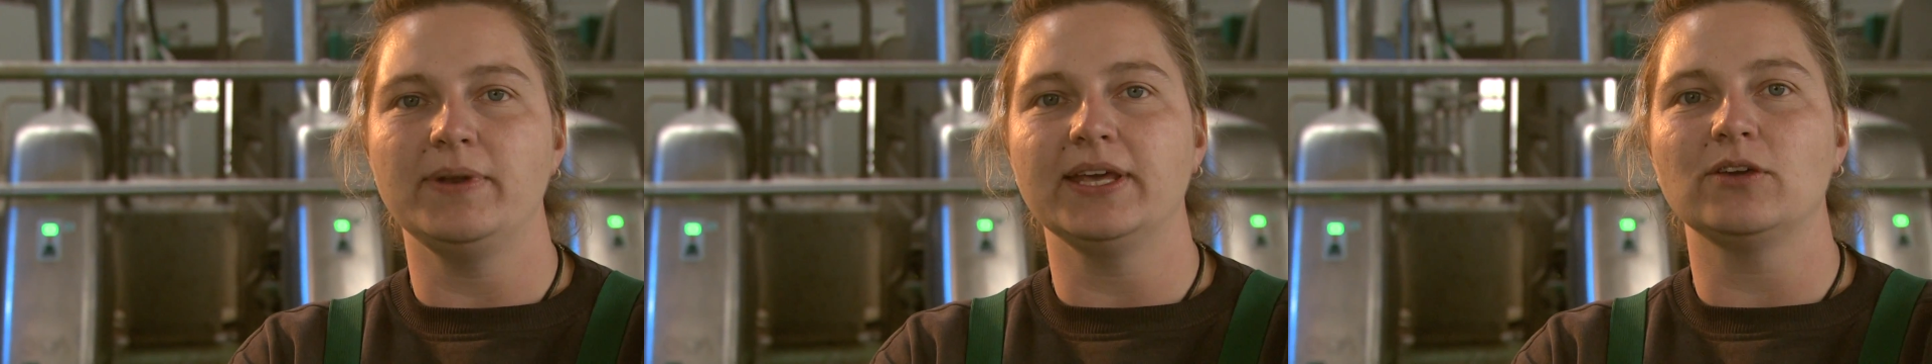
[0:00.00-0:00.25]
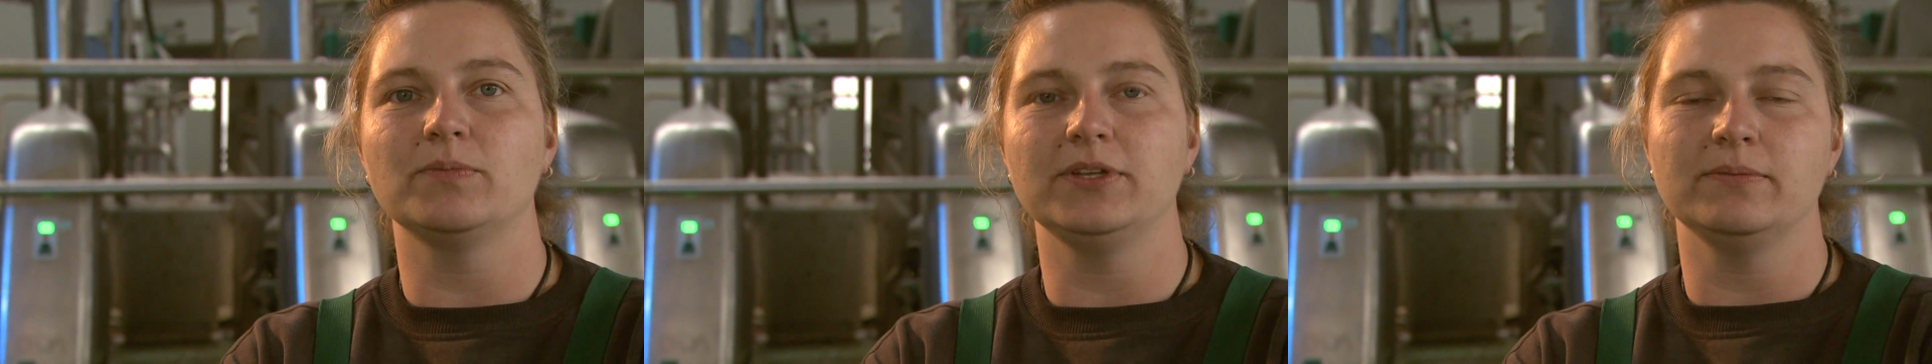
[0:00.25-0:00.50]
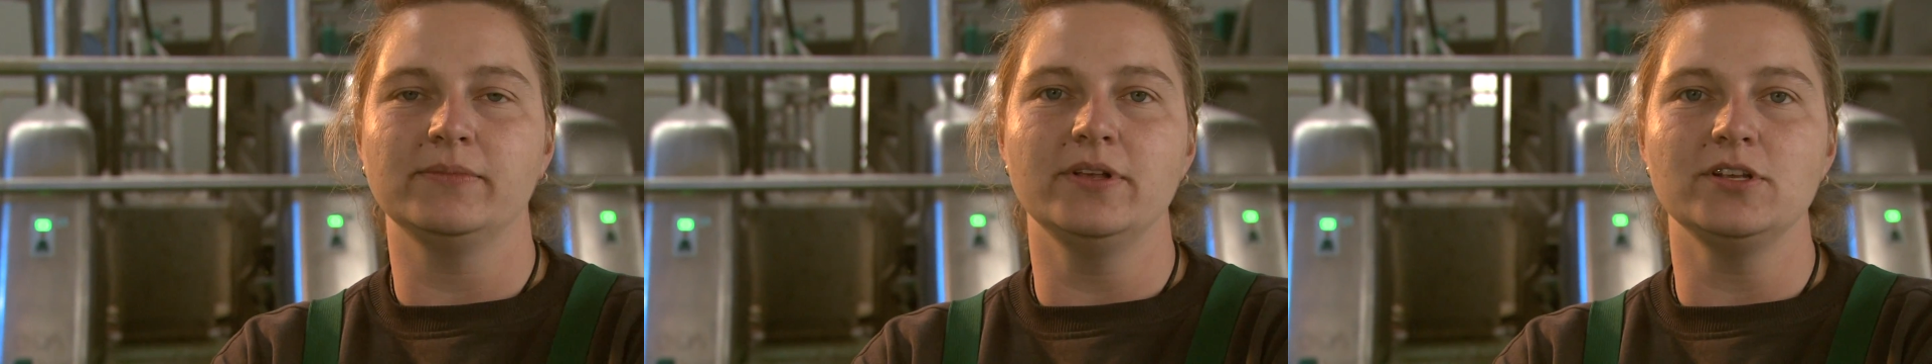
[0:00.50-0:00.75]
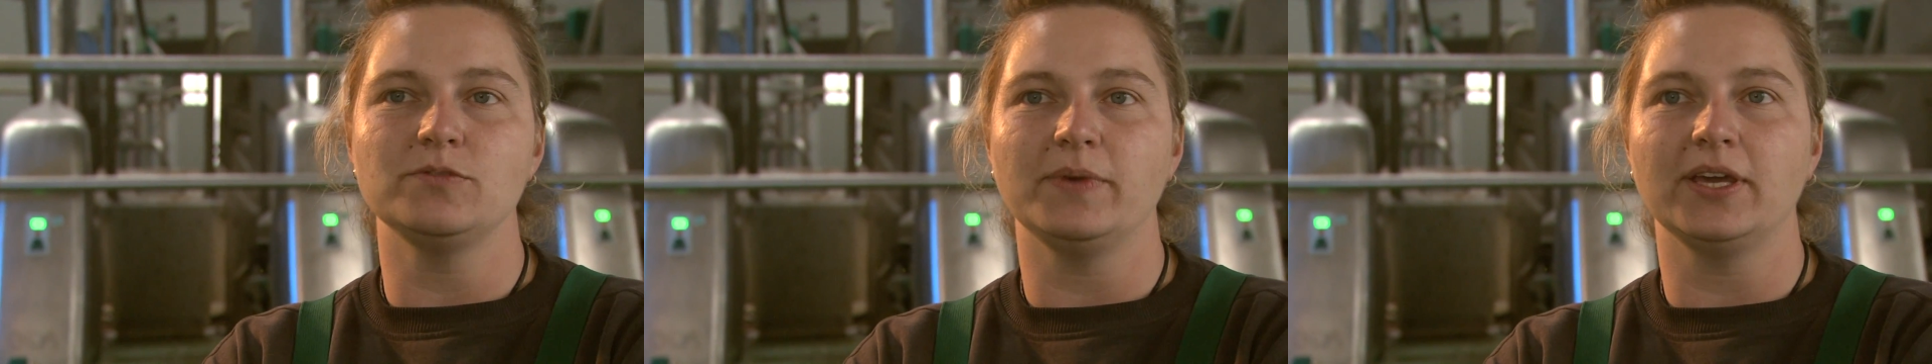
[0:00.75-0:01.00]
provides an
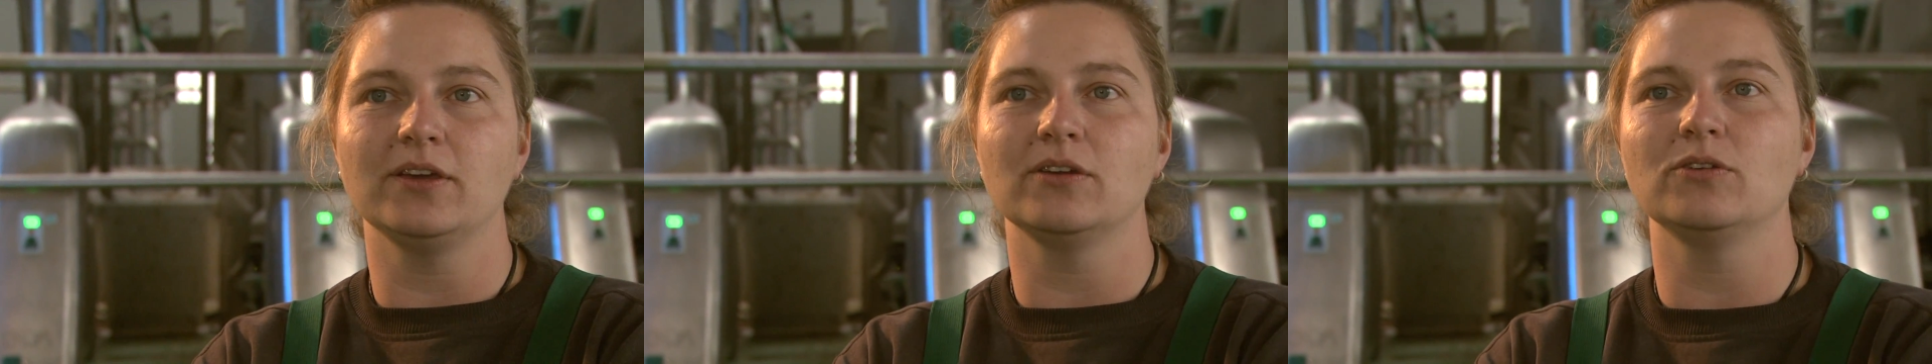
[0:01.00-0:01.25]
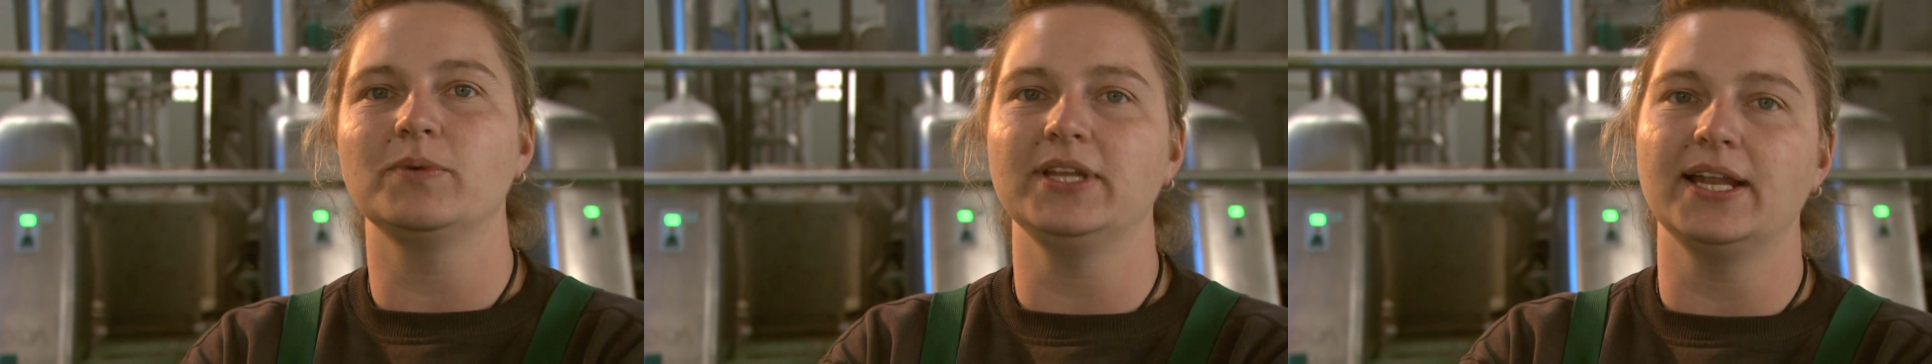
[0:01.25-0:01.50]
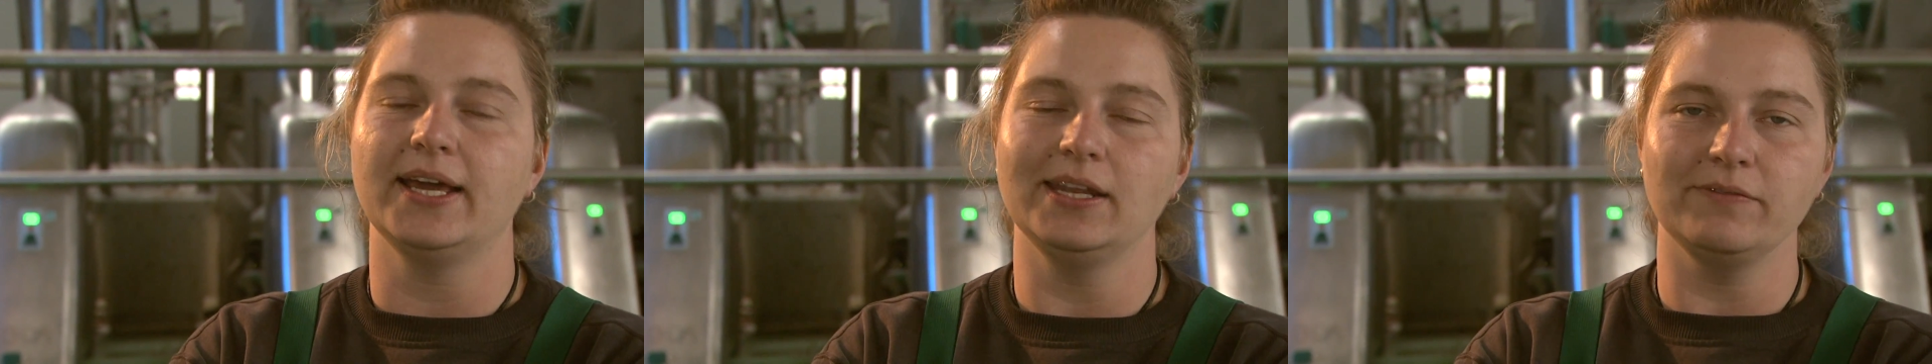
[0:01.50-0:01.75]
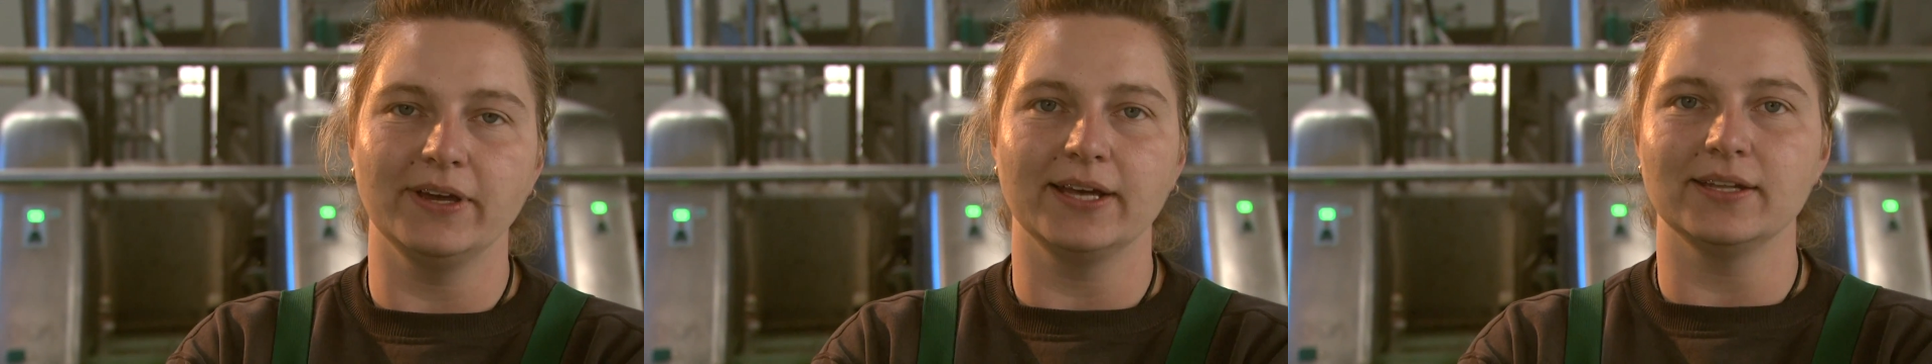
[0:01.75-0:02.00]
overview of milk
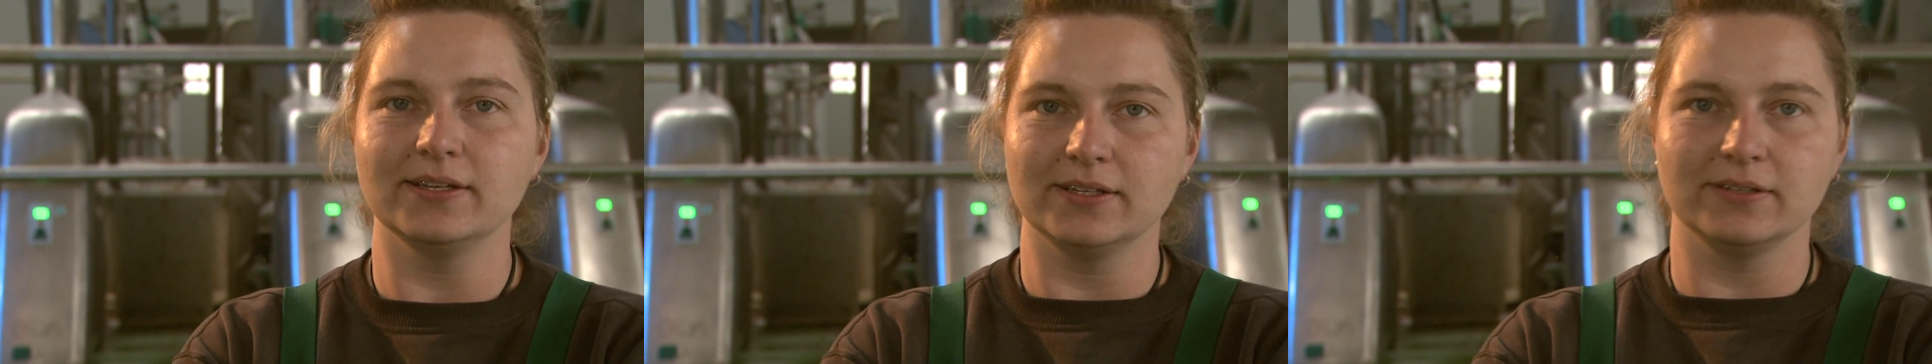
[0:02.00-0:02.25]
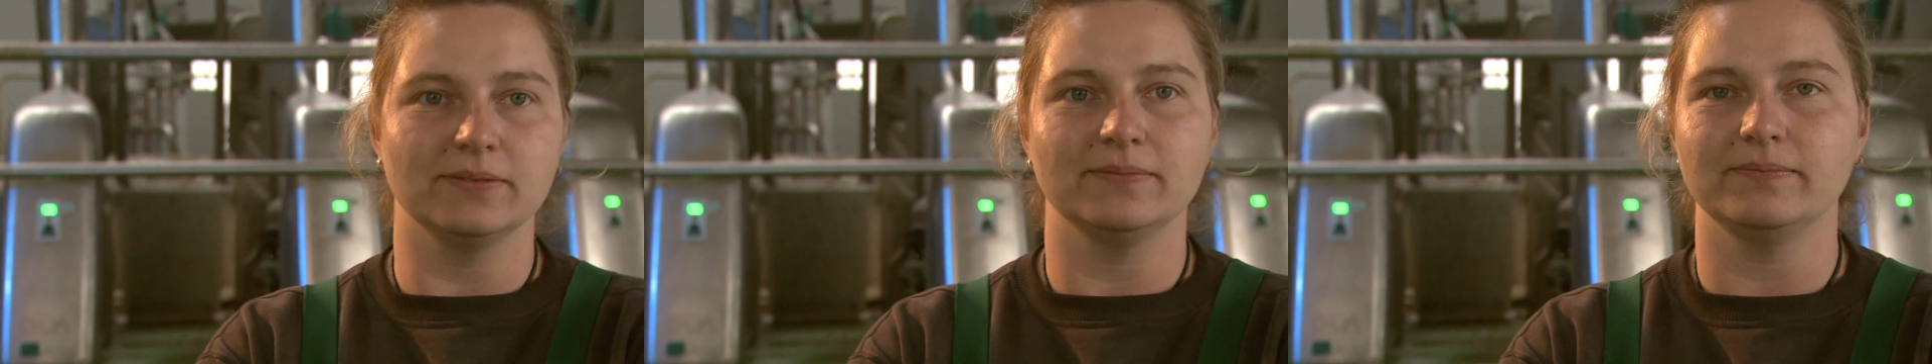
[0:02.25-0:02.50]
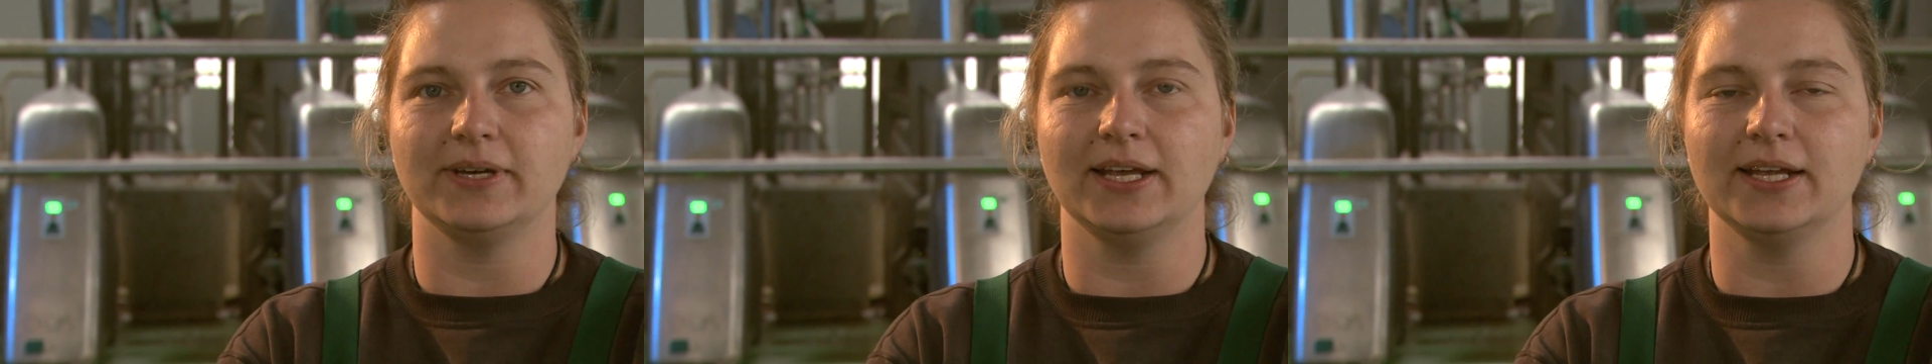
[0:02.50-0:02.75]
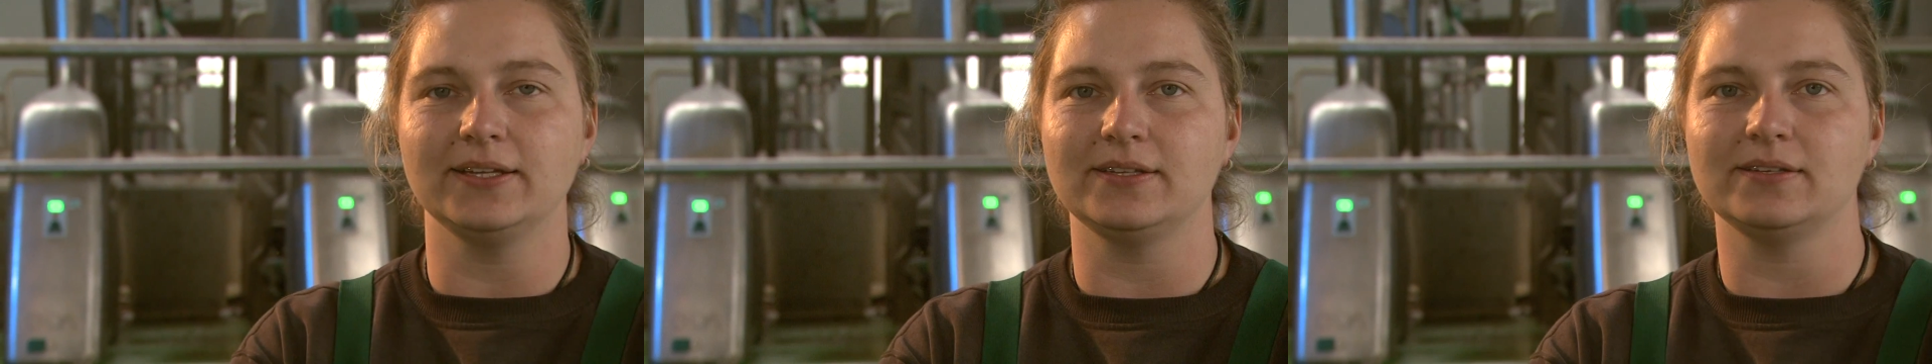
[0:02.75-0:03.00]
production and specific key